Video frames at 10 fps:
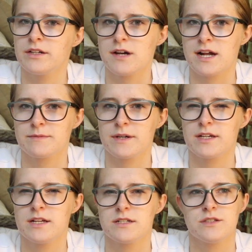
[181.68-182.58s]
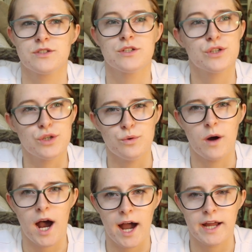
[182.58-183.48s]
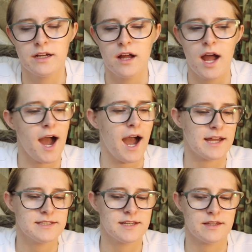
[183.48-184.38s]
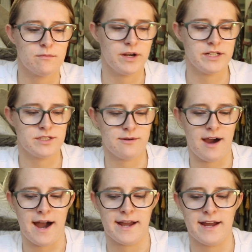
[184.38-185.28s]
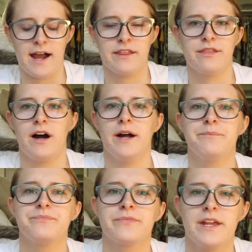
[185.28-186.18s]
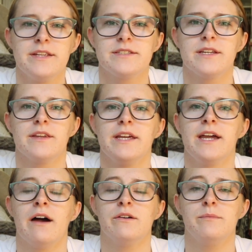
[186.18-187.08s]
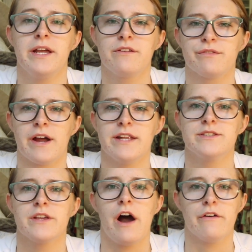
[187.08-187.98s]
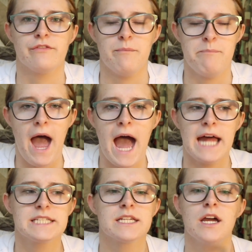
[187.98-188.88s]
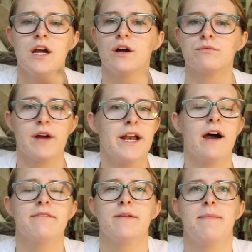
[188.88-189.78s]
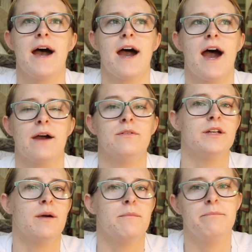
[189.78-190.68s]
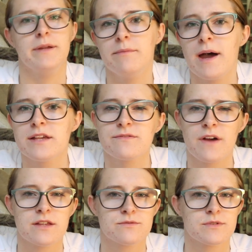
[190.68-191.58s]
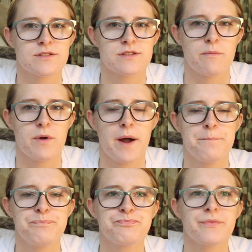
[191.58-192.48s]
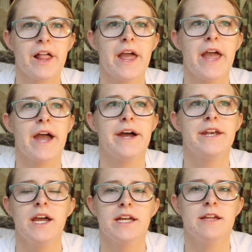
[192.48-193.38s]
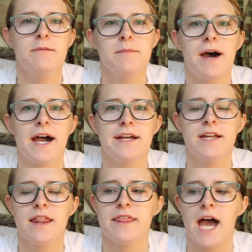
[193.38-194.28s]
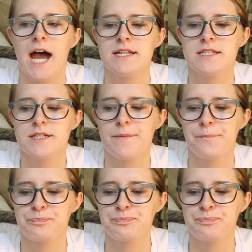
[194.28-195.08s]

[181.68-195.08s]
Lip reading: set your expectations too high. I set them way too high. I thought instantly I would make friends off the bat. Right off the bat, I would be best friends with someone. And keep in mind that